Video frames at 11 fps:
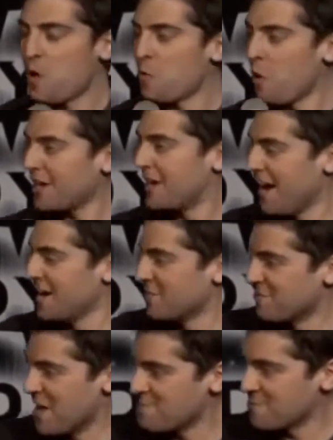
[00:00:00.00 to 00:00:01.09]
What kind of
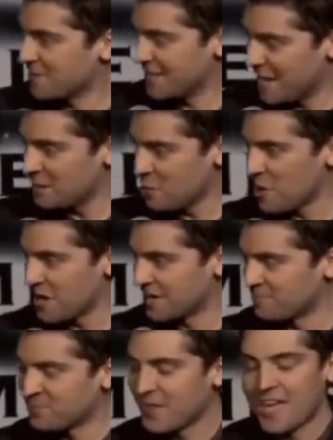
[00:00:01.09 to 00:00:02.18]
name is
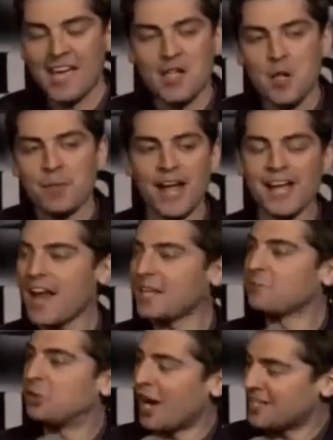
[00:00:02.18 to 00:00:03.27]
Yellowen? But I gotta
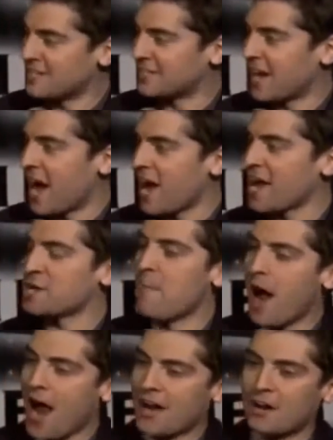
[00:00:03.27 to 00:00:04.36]
give credit to this guy. I
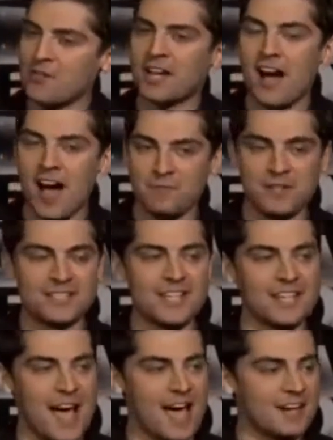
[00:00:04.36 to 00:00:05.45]
admire the confidence that
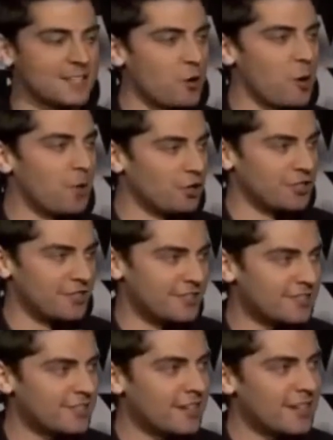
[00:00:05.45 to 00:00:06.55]
he had in his own
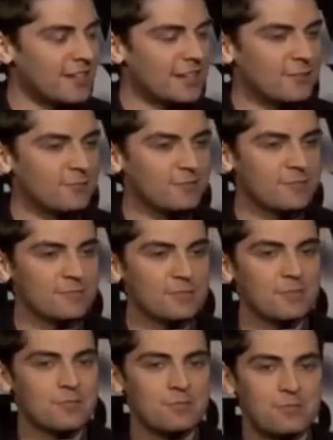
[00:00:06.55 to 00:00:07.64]
abilities.
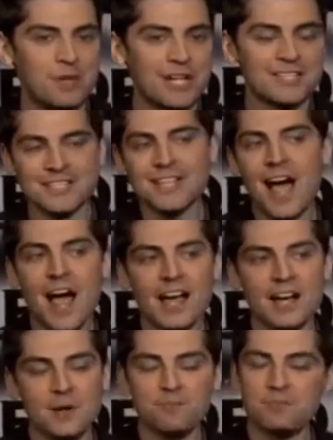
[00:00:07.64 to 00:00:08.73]
Because this
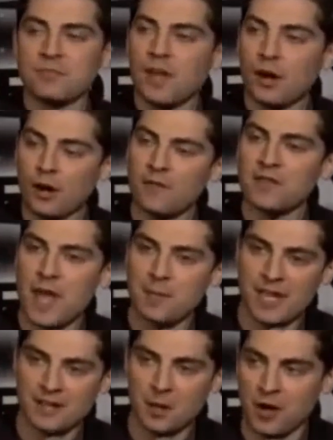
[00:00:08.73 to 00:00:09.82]
guy heard the name
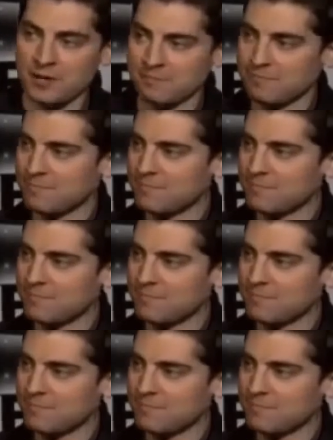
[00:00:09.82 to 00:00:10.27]
Yellowen.